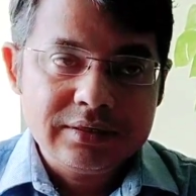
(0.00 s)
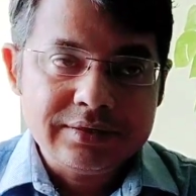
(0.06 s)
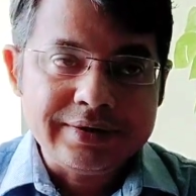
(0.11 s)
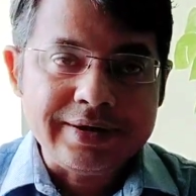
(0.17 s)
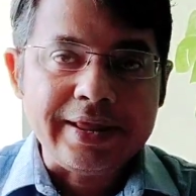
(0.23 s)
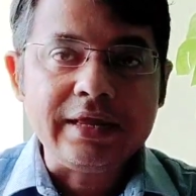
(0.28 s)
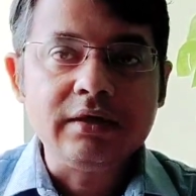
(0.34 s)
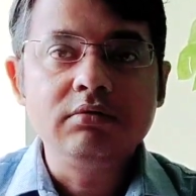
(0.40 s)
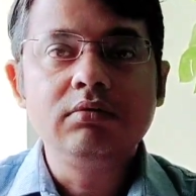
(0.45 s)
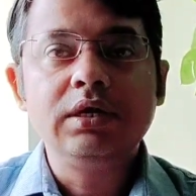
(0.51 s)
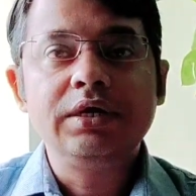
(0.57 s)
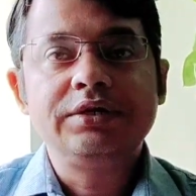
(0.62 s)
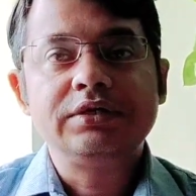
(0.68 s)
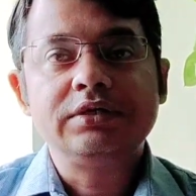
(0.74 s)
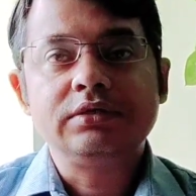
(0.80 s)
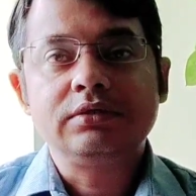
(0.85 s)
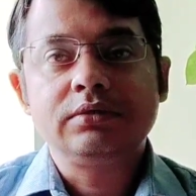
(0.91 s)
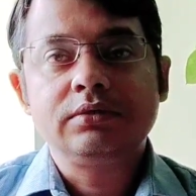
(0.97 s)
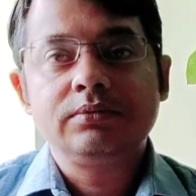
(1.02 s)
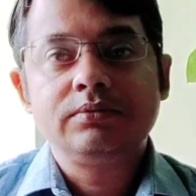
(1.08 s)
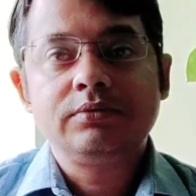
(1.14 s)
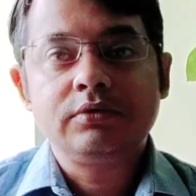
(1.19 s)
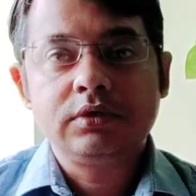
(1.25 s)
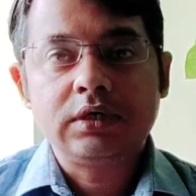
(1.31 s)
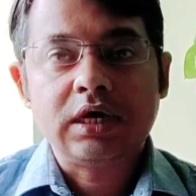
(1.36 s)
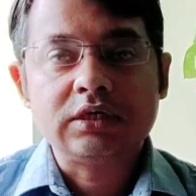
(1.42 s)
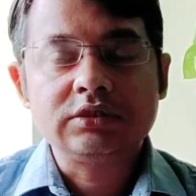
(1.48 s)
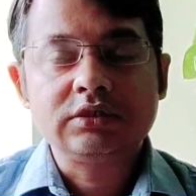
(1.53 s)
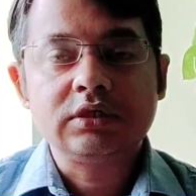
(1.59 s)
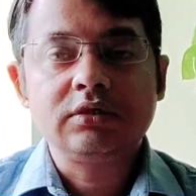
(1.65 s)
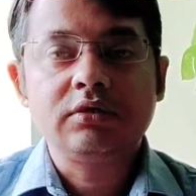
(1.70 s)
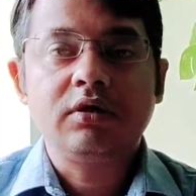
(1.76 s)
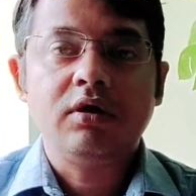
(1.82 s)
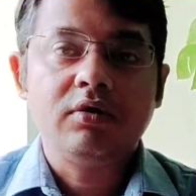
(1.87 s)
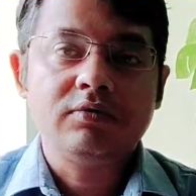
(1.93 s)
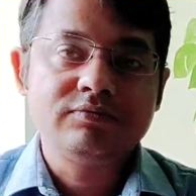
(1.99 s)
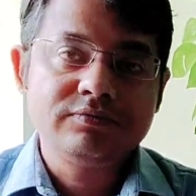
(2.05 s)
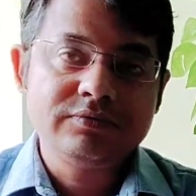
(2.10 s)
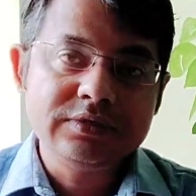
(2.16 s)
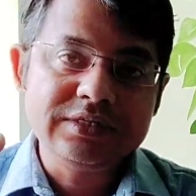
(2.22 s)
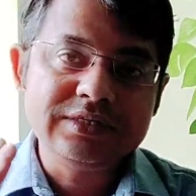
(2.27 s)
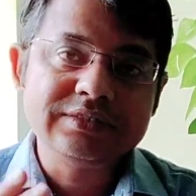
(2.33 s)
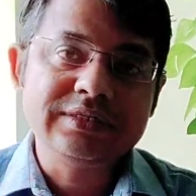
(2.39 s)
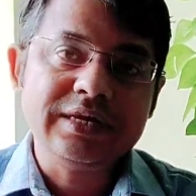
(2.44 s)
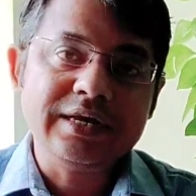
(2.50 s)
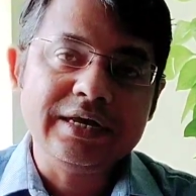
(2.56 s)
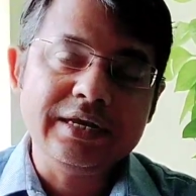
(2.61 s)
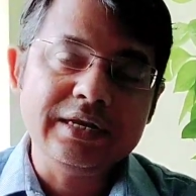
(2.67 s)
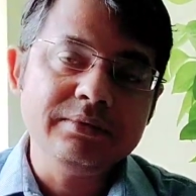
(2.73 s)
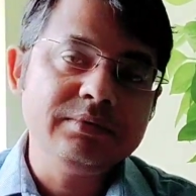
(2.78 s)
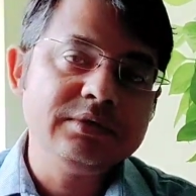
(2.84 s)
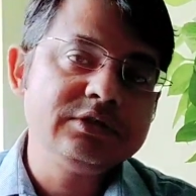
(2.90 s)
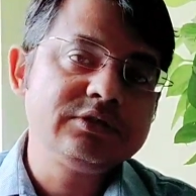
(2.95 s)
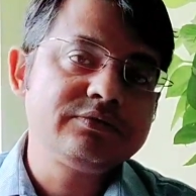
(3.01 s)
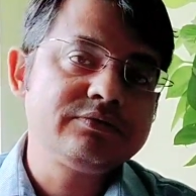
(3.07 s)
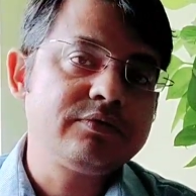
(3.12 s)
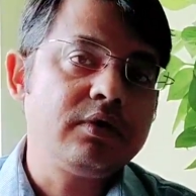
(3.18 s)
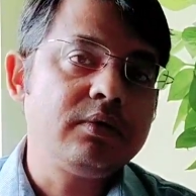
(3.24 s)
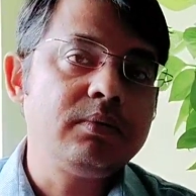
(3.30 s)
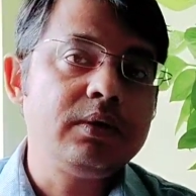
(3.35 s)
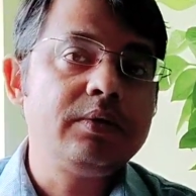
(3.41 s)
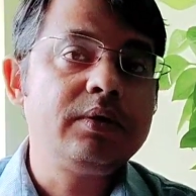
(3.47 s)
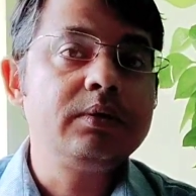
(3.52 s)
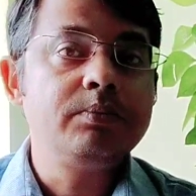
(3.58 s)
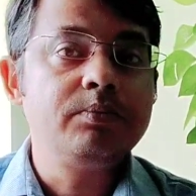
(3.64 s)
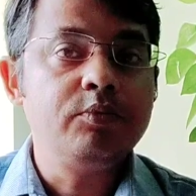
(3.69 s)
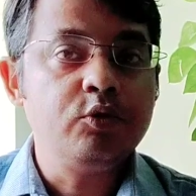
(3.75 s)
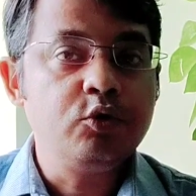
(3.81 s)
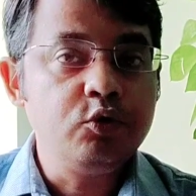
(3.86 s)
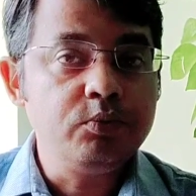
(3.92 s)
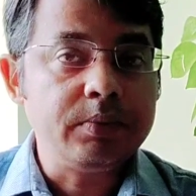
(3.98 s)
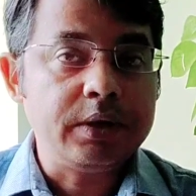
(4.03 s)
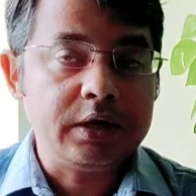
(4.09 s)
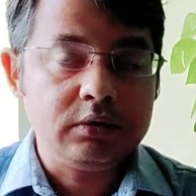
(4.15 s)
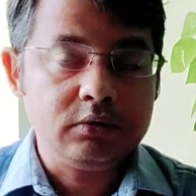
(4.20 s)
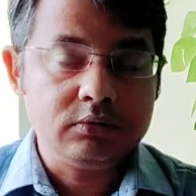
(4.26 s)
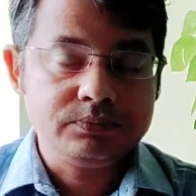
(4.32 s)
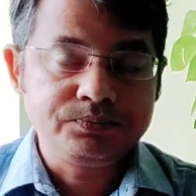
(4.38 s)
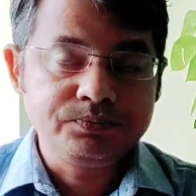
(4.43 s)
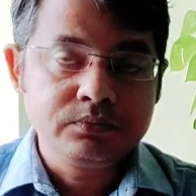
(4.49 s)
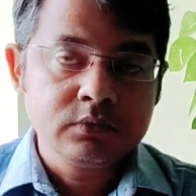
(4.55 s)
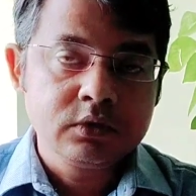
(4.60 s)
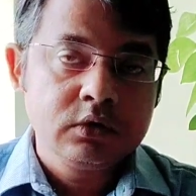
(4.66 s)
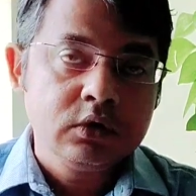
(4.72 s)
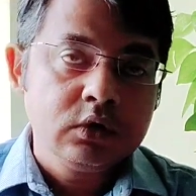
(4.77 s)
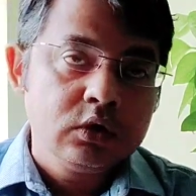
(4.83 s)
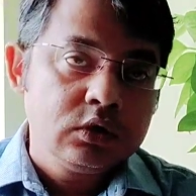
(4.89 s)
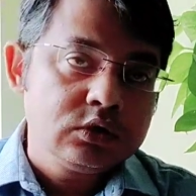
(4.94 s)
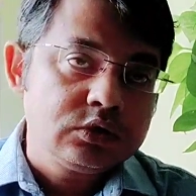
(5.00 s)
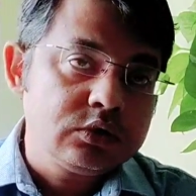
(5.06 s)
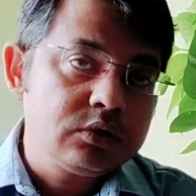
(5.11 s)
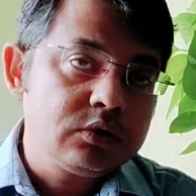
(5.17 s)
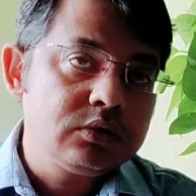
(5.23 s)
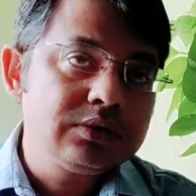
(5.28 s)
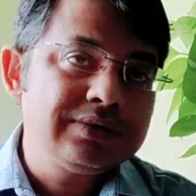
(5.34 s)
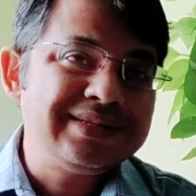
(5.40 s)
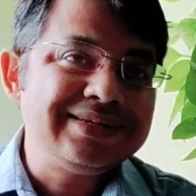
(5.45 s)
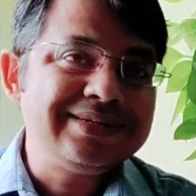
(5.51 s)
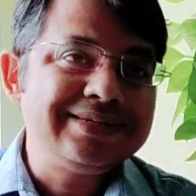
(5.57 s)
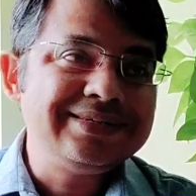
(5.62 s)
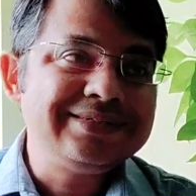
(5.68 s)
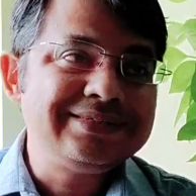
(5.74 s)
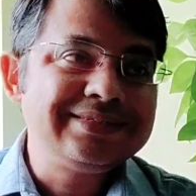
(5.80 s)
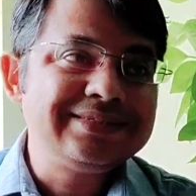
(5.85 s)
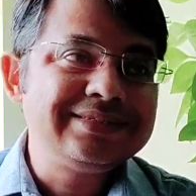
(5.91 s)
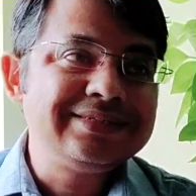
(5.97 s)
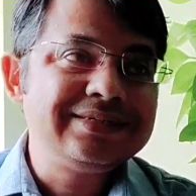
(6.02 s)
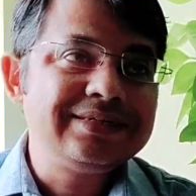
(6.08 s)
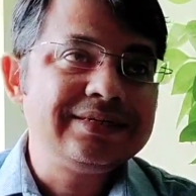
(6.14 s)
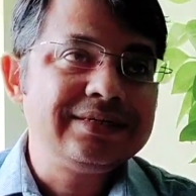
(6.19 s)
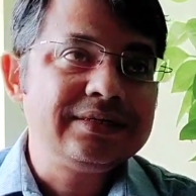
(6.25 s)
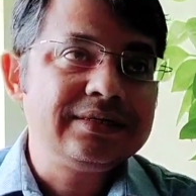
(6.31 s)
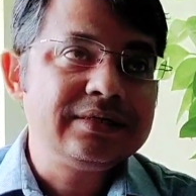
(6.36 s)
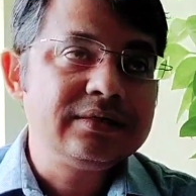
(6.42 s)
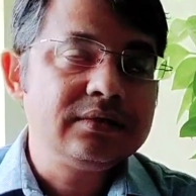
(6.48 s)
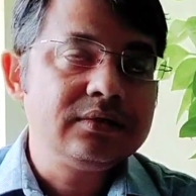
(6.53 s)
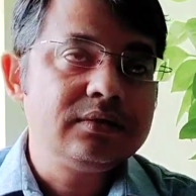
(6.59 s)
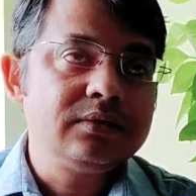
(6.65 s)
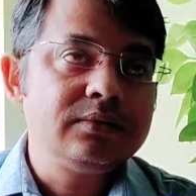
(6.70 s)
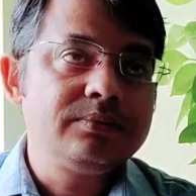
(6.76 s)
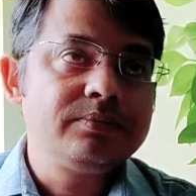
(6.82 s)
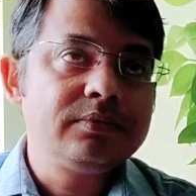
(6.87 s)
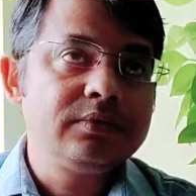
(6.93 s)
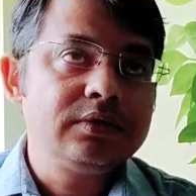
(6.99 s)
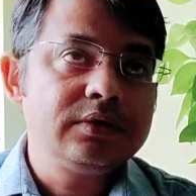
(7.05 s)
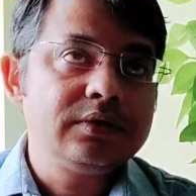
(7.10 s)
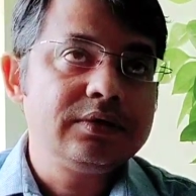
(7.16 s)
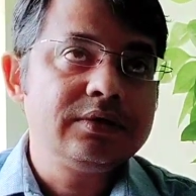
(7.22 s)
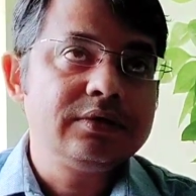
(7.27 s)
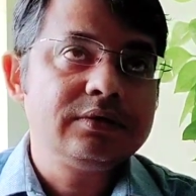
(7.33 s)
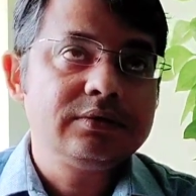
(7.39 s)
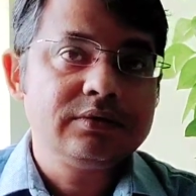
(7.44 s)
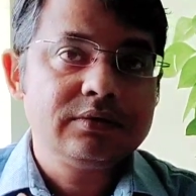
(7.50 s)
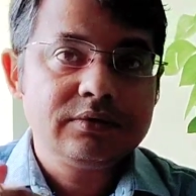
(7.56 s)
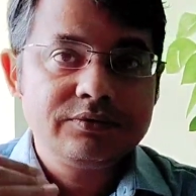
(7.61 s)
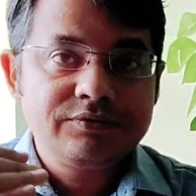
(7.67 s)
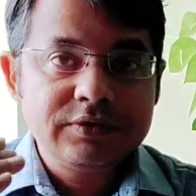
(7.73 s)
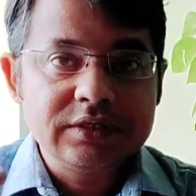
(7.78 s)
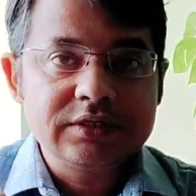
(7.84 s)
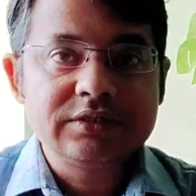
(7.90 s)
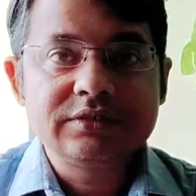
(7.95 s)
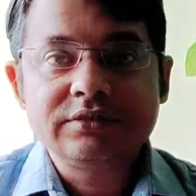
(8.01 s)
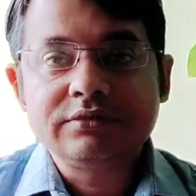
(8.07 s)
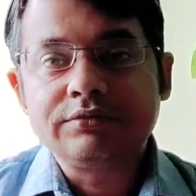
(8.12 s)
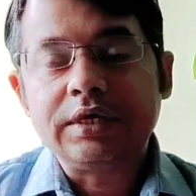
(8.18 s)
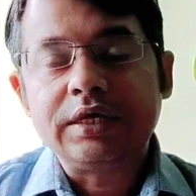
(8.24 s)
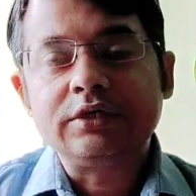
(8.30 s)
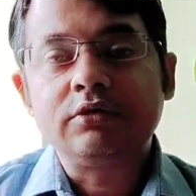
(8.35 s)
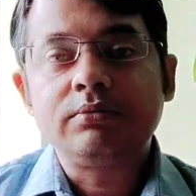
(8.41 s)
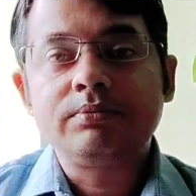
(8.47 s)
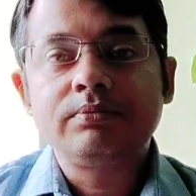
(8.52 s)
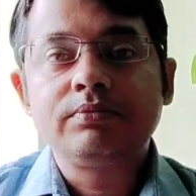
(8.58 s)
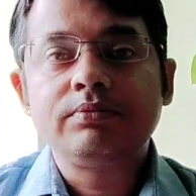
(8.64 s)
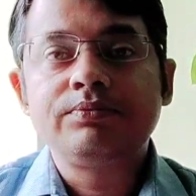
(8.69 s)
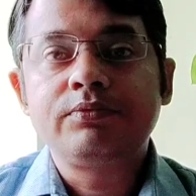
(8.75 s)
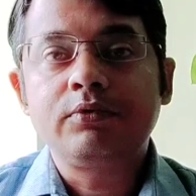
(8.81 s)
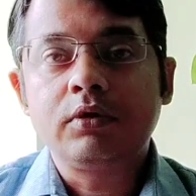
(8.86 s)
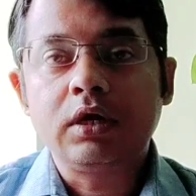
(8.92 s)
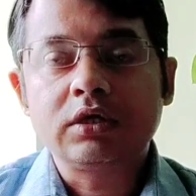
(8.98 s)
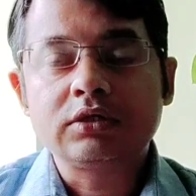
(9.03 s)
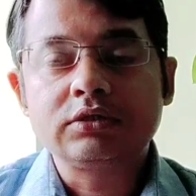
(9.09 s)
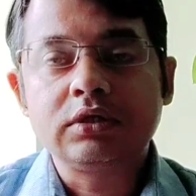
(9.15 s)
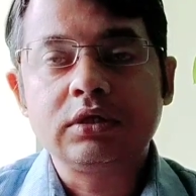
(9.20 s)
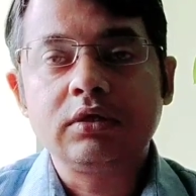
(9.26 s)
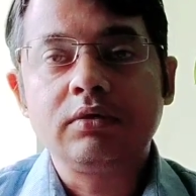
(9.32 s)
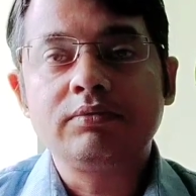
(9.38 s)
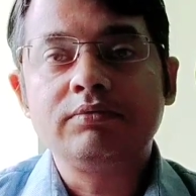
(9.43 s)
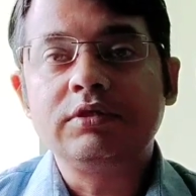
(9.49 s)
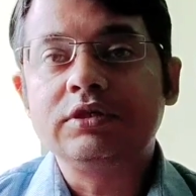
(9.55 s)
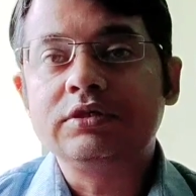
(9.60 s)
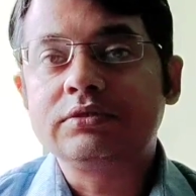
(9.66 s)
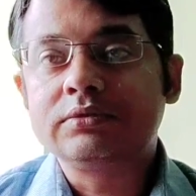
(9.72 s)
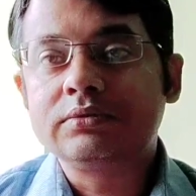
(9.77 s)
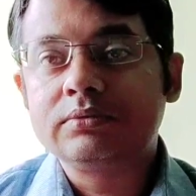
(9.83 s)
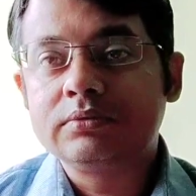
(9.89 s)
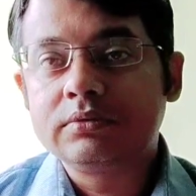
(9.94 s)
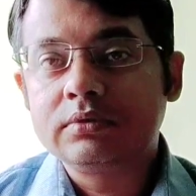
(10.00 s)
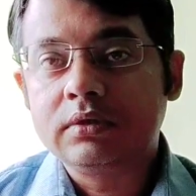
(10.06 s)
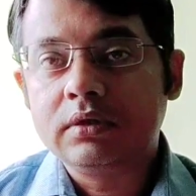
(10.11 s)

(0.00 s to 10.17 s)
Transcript: regulated production of these elements from our bone marrow. So there is a fixed rate of production of this